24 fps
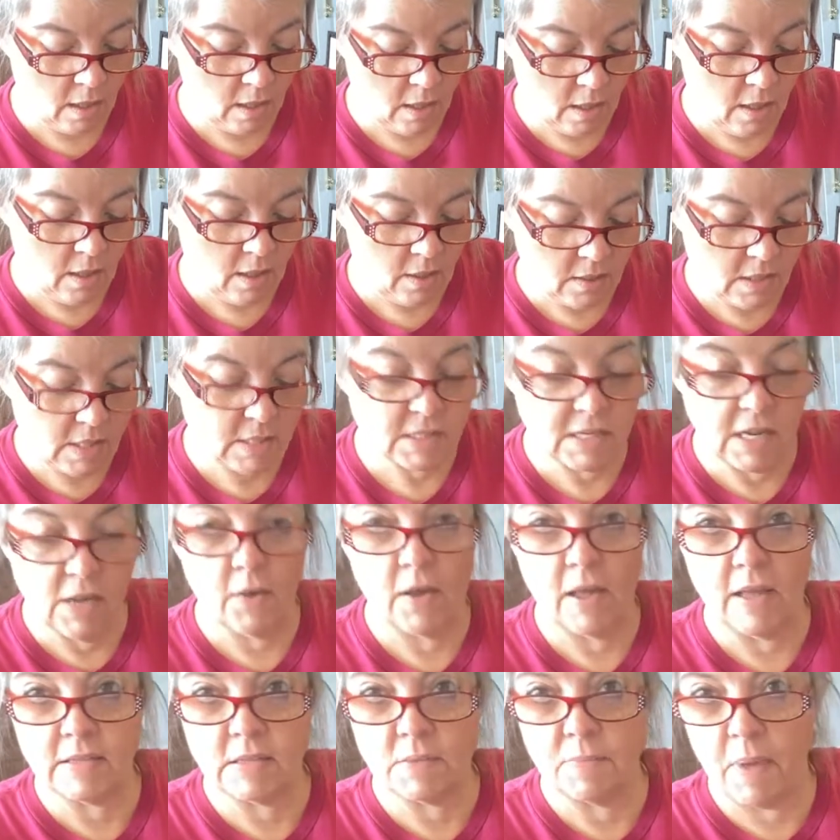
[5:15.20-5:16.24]
This nail
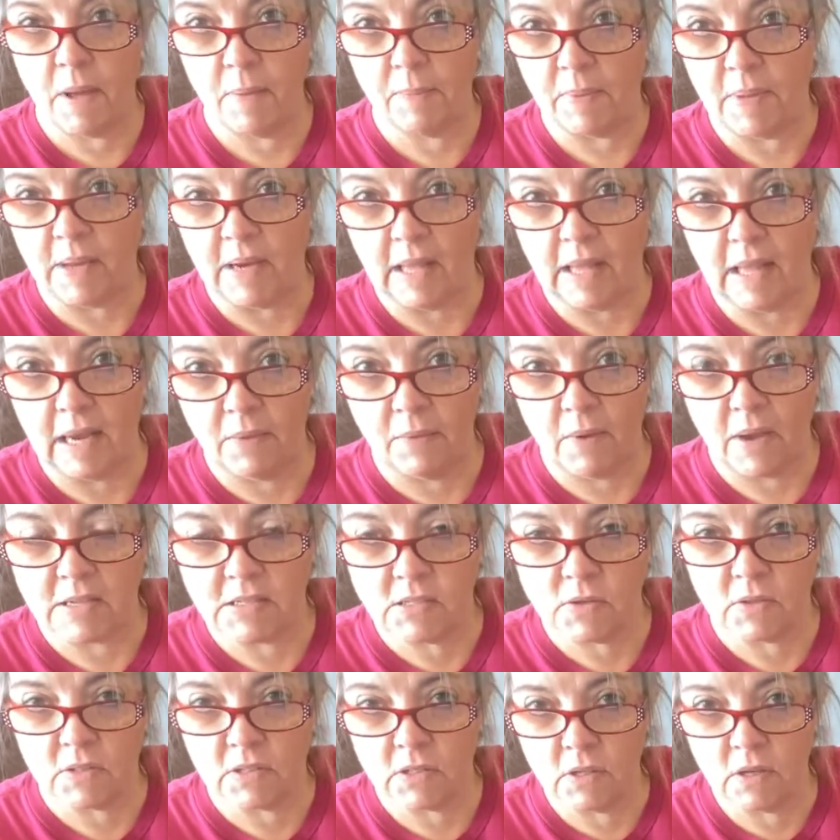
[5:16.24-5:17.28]
has a bump in it anyway, so
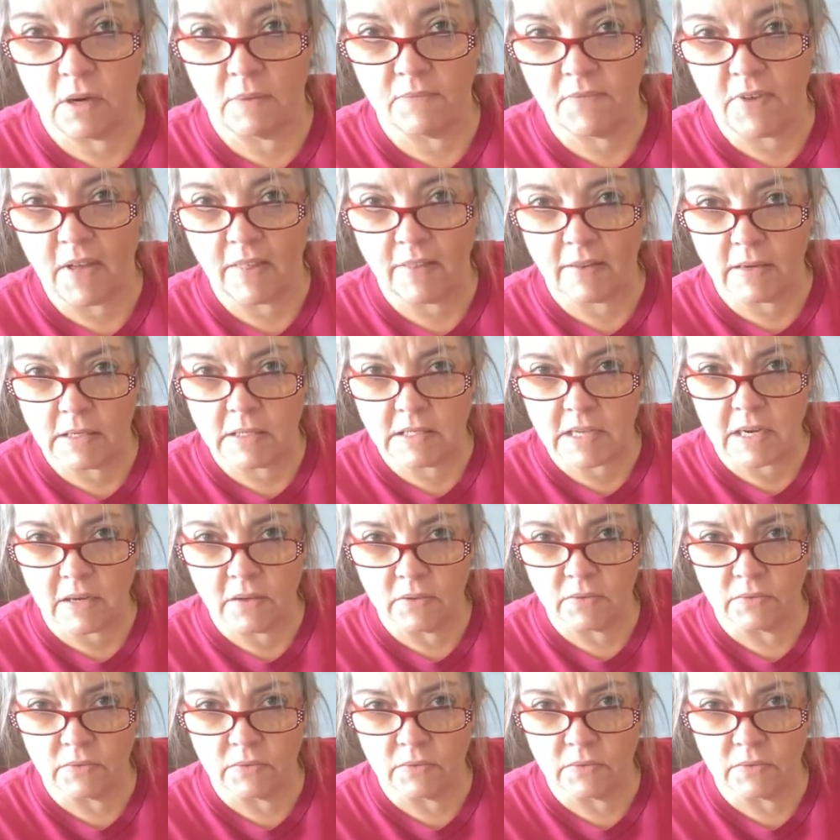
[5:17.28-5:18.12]
it's good I'm filing it down.